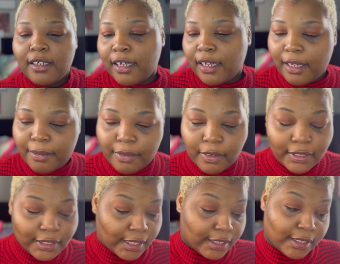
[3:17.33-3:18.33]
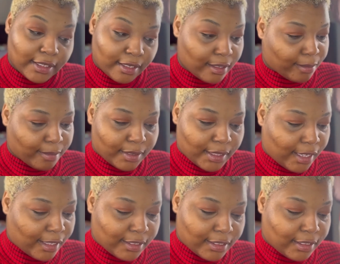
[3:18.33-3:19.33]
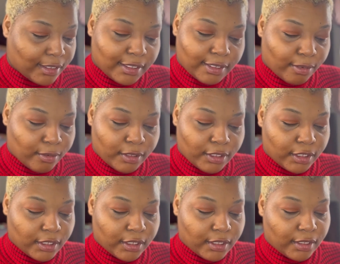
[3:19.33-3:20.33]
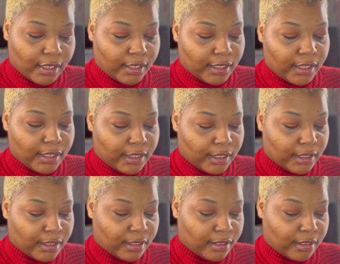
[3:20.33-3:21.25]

I'm going to attempt. These oranges is not easy.